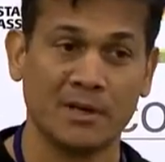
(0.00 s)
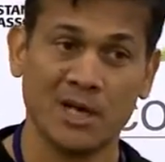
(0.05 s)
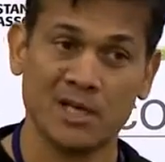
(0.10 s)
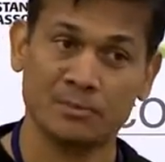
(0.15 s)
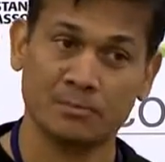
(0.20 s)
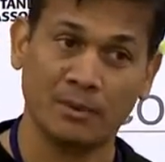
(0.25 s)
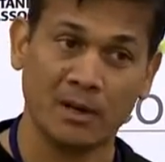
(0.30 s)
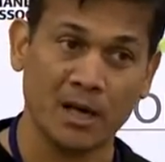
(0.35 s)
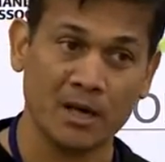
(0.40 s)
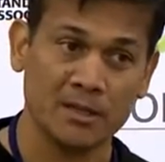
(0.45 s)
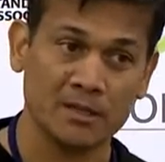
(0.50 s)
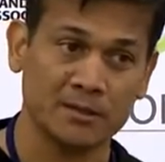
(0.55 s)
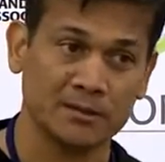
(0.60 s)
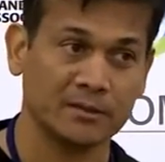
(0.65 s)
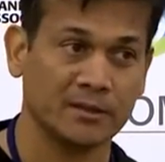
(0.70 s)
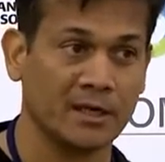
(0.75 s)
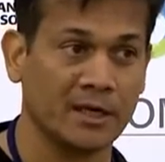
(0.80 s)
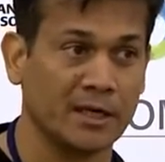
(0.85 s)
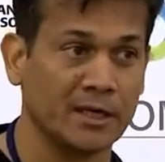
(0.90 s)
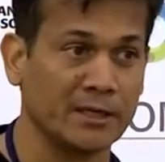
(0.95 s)
last plug,
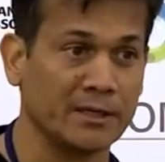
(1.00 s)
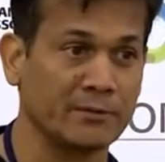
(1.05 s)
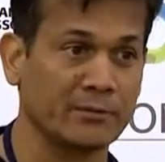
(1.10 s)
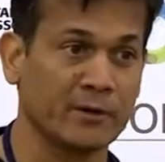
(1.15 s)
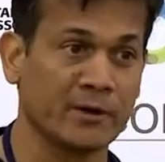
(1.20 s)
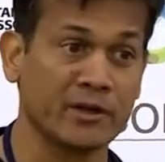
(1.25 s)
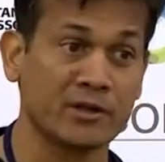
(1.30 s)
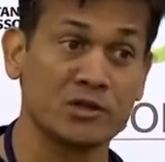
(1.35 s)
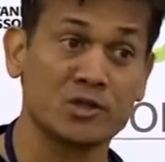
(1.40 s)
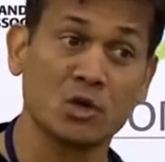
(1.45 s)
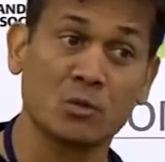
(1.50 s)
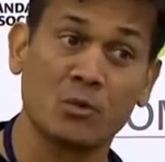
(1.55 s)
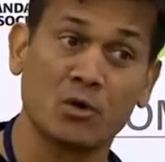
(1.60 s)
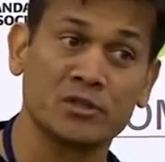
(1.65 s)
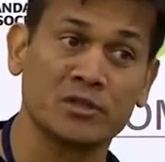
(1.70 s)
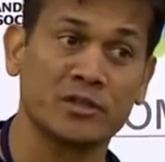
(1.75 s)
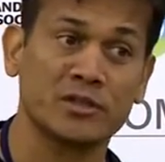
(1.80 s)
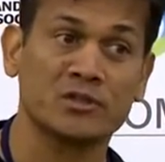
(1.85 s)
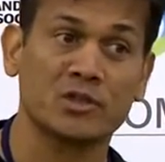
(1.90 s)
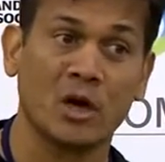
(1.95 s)
written two
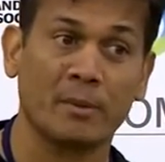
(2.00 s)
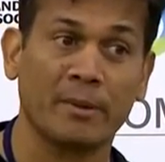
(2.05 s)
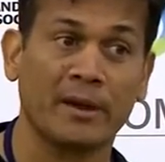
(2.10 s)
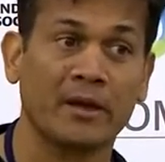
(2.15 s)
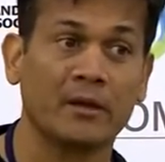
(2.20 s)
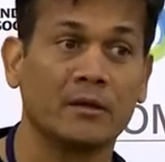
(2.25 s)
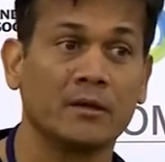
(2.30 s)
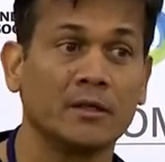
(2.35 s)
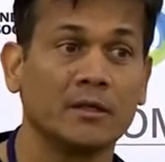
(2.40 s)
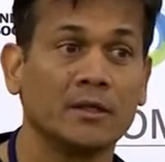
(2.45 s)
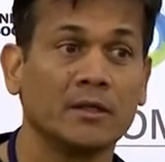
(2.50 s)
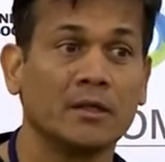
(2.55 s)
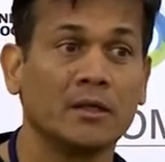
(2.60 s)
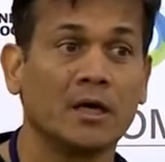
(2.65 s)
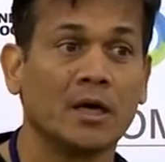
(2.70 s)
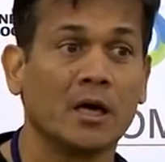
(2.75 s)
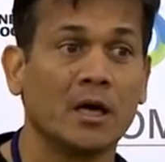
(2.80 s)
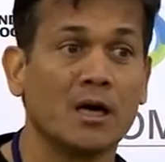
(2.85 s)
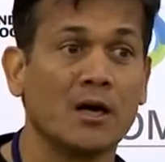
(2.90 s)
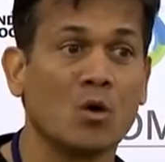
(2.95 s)
books on this topic.
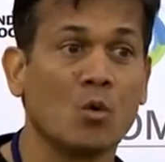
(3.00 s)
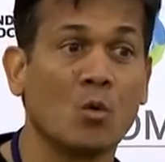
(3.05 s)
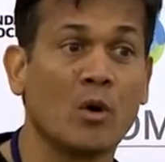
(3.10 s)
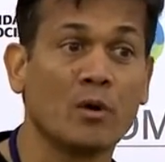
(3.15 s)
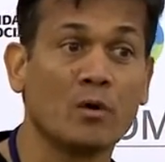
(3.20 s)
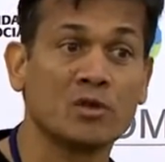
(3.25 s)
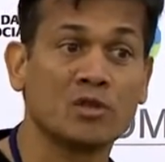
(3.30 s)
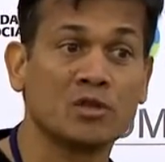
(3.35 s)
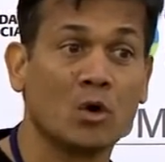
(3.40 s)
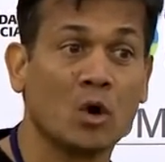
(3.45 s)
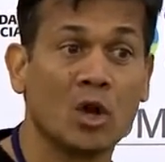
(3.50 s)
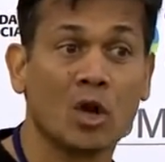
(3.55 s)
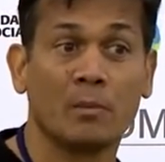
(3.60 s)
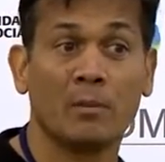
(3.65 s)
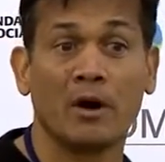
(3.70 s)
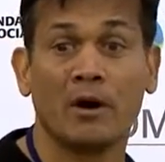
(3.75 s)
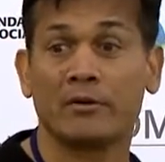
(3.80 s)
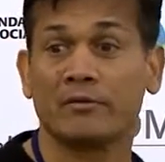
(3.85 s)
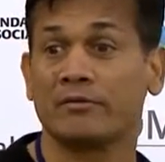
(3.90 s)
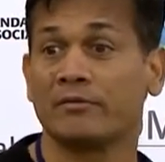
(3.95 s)
One is
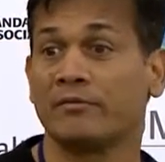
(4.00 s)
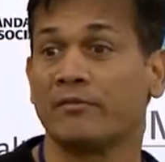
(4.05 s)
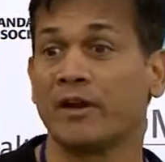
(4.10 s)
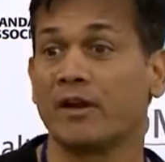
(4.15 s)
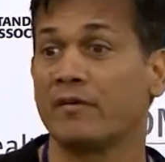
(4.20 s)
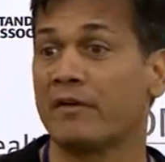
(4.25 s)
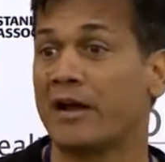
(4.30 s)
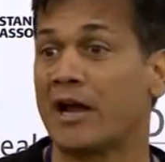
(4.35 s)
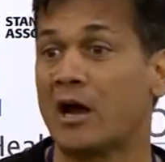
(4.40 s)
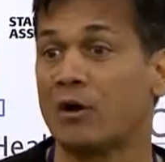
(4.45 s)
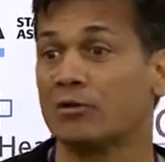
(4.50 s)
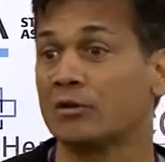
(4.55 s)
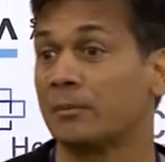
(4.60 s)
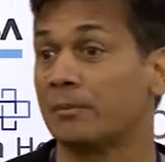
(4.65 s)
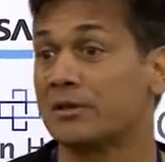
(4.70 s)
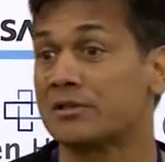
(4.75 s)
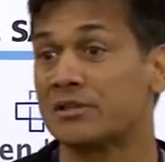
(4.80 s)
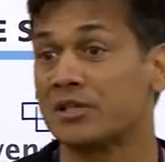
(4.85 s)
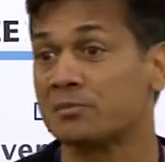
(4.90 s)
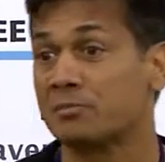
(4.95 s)
all about figuring
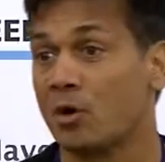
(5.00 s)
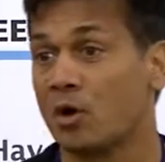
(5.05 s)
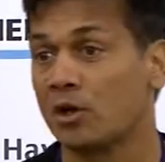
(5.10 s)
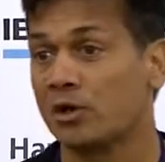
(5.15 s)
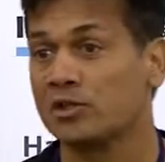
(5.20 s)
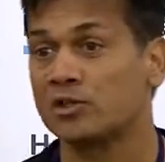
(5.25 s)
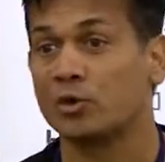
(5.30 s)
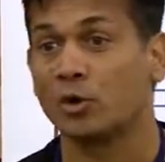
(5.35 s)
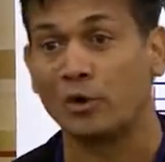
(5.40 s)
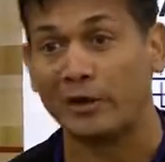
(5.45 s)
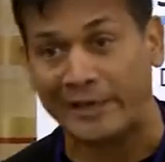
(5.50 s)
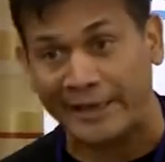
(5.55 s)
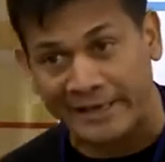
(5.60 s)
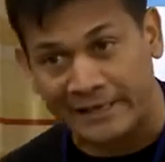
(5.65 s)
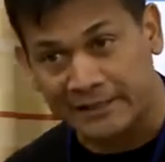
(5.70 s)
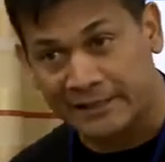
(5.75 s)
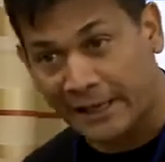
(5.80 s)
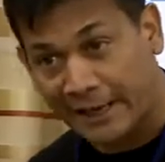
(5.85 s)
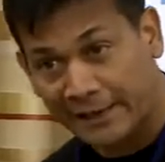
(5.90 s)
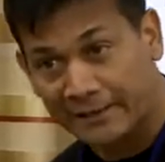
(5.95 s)
out the business models. You
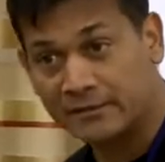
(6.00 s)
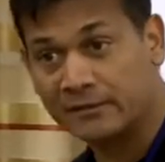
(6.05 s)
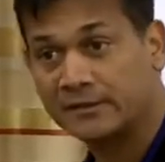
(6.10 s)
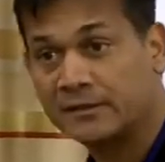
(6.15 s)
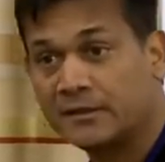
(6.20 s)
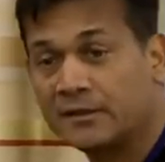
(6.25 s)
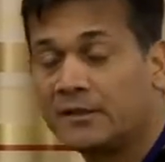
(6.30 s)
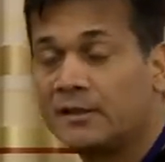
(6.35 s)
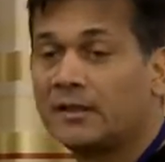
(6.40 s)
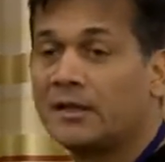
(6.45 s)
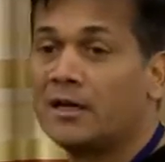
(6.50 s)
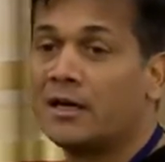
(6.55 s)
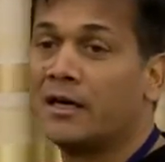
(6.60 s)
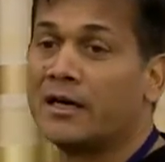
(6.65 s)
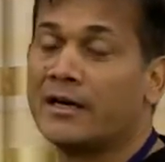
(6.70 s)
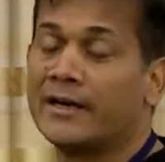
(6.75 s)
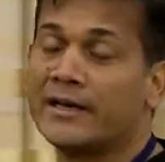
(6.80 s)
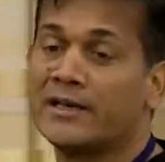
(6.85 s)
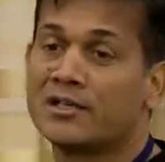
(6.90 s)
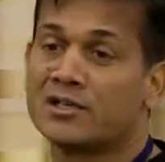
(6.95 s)
need that
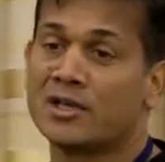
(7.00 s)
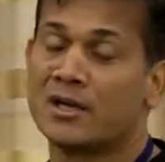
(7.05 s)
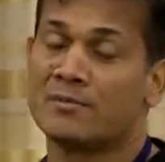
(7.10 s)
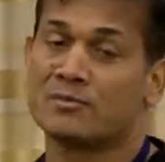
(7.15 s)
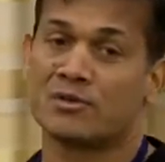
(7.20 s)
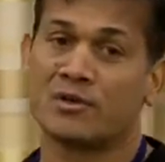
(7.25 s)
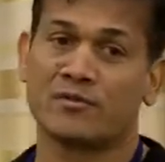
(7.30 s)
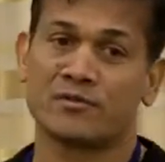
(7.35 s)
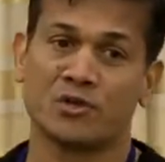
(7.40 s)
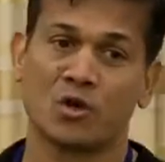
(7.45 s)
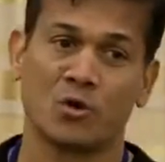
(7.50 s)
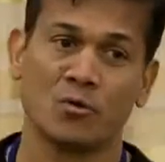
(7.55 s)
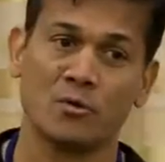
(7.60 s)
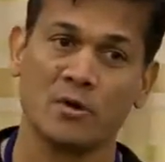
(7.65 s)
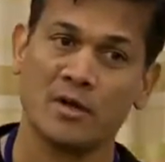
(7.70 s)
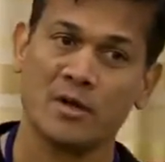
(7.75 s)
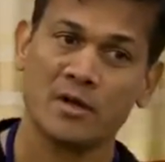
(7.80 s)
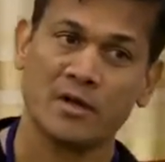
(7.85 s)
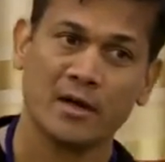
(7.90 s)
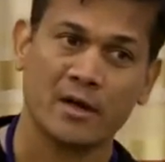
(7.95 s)
in terms of,
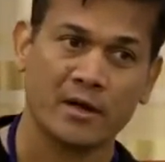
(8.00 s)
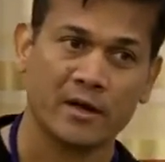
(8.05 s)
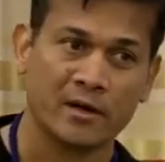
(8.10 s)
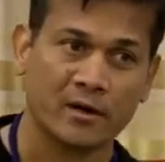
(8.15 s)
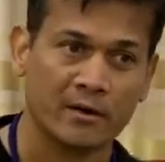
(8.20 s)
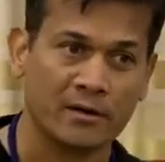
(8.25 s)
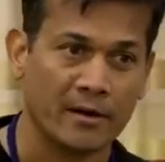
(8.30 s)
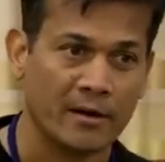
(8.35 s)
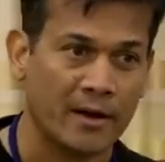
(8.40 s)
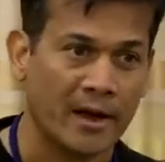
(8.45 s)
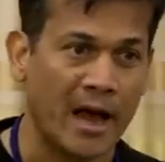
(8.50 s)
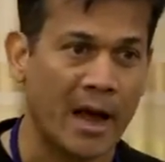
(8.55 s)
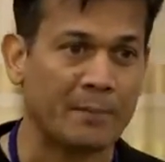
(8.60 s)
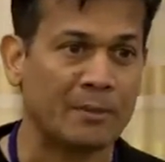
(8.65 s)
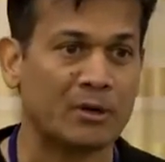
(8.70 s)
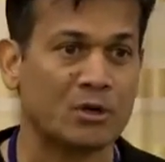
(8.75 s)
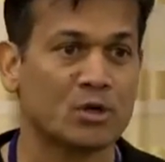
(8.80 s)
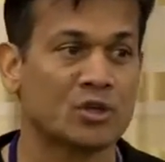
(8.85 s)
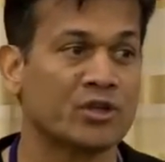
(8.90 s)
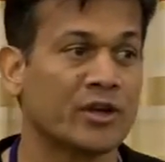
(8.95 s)
so
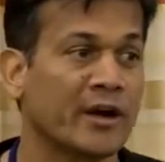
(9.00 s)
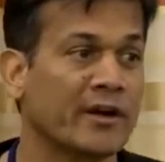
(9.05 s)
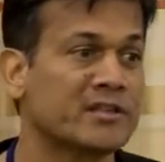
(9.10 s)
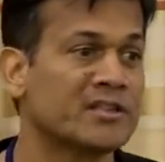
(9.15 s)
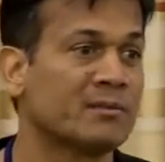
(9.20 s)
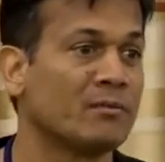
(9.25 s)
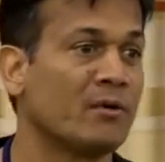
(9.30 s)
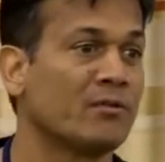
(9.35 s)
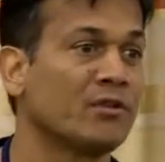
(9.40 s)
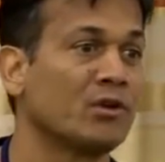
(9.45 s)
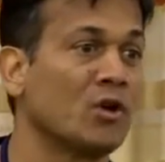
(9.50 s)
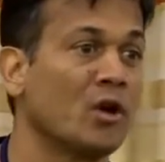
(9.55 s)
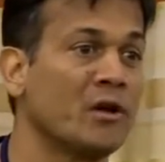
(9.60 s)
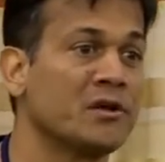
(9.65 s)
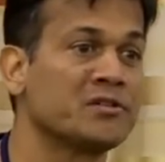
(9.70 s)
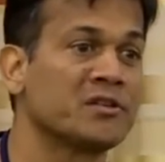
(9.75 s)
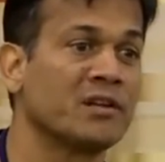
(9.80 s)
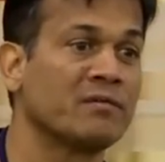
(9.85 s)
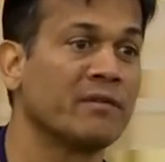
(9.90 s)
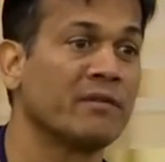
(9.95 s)
happy to share some of the
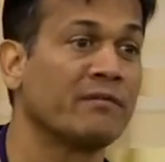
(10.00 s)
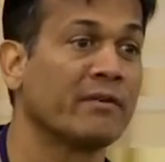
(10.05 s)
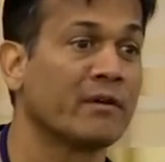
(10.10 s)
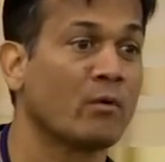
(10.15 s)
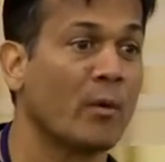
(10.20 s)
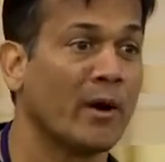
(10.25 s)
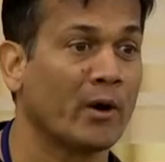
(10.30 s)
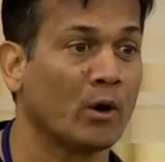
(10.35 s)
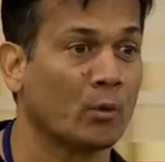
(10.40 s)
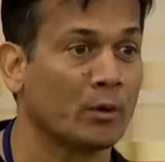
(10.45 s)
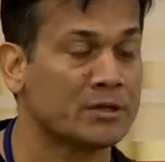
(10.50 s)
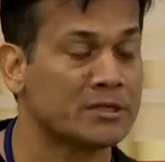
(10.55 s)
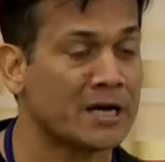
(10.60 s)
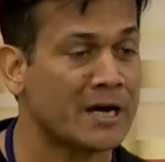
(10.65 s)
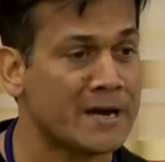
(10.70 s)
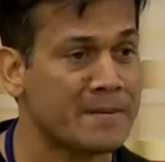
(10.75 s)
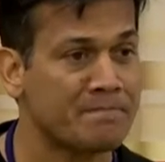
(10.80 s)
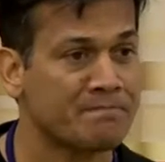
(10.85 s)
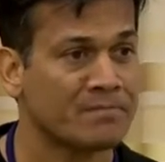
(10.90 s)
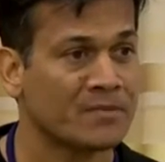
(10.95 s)
knowledge that we've acquired over
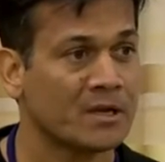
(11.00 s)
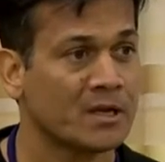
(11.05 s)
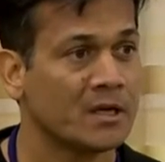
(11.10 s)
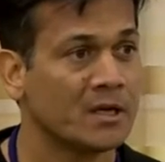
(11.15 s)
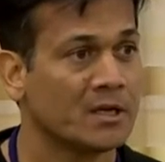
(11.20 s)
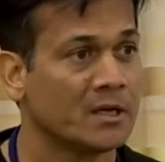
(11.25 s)
time.